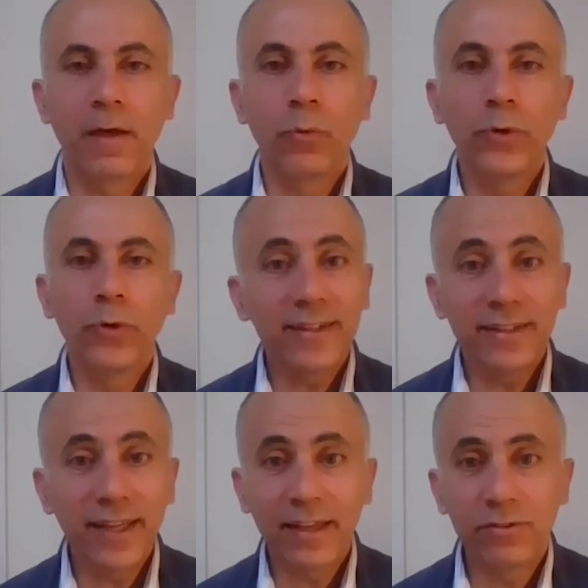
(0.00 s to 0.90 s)
uh, we can
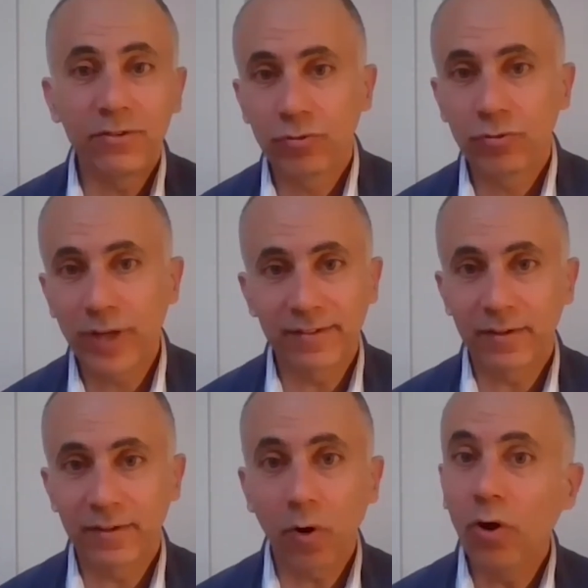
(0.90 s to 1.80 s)
engage
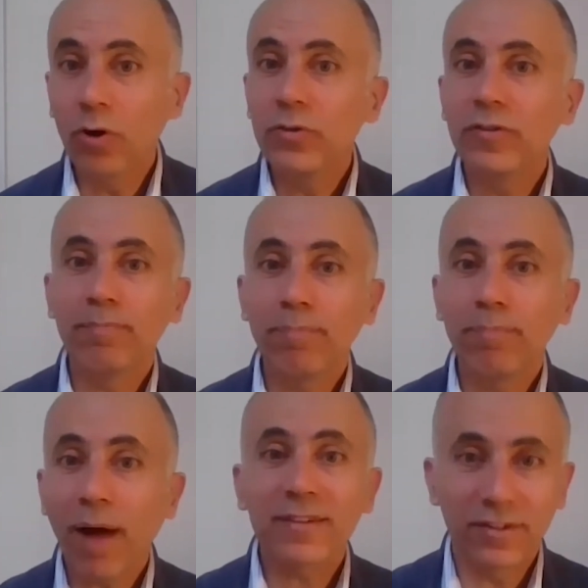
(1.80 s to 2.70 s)
together or with
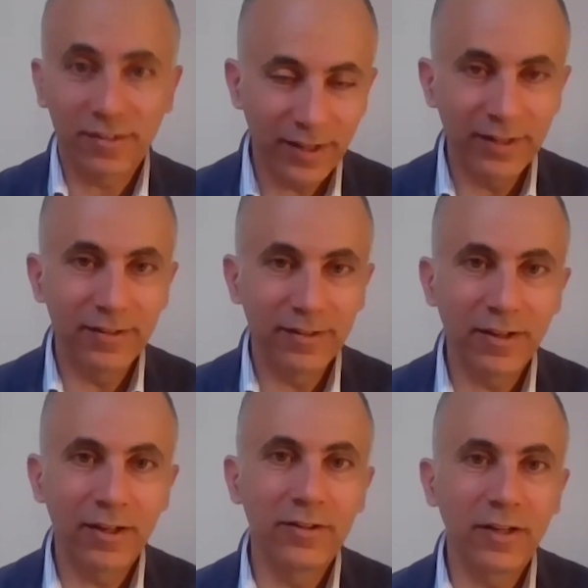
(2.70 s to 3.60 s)
partners in
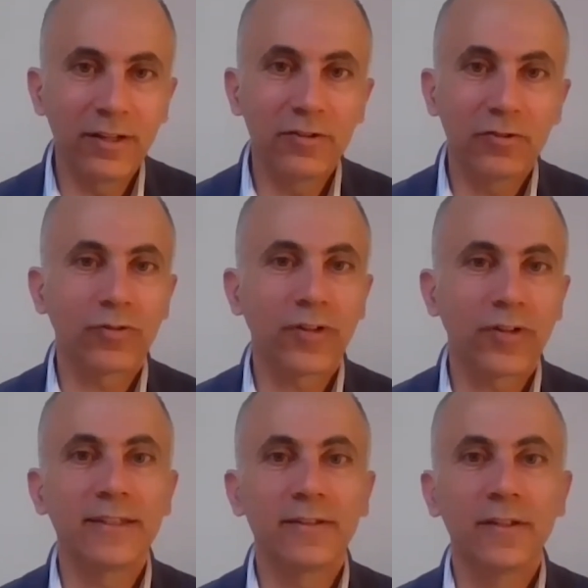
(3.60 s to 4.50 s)
the in, in
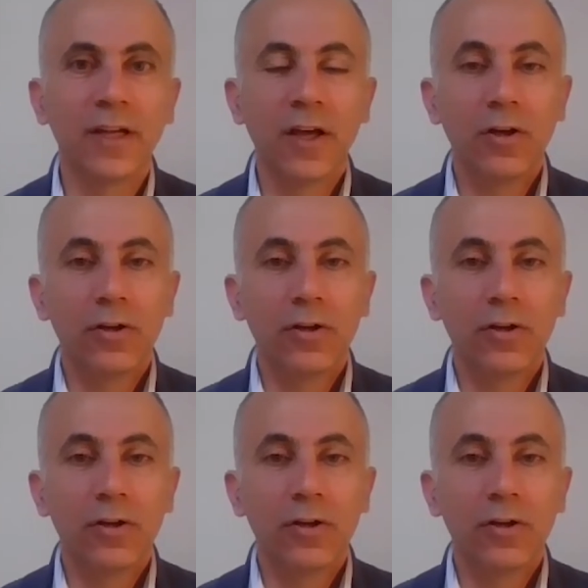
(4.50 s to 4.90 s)
society